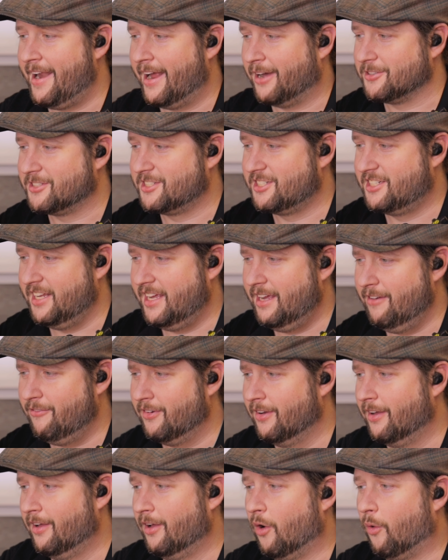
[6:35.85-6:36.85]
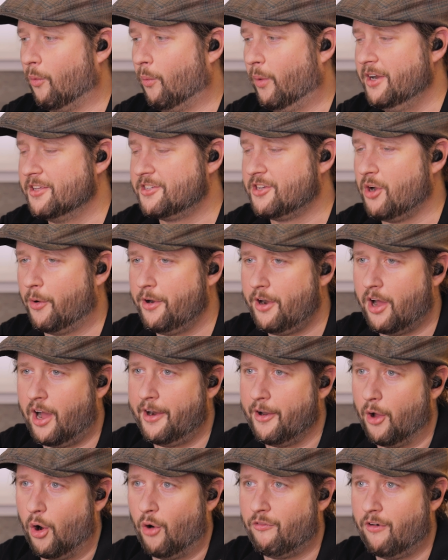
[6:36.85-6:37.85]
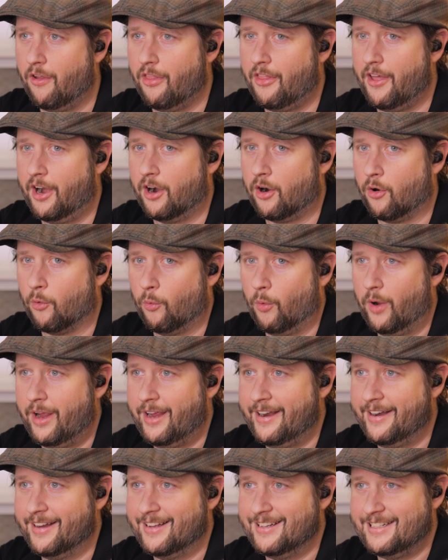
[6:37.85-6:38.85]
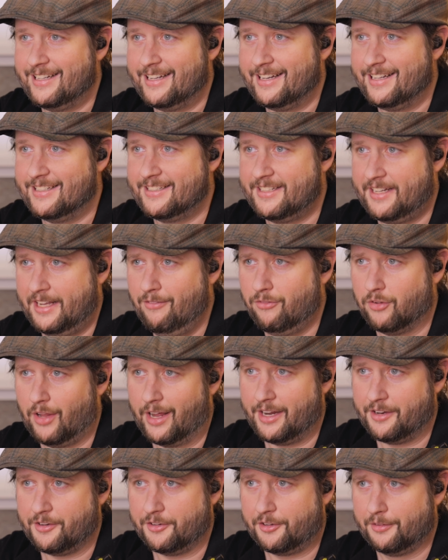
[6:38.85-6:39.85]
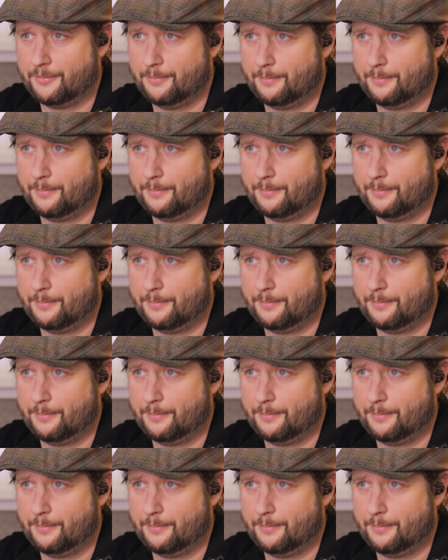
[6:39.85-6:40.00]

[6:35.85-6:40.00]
now Steve, what is going on over there in Deity Steve land?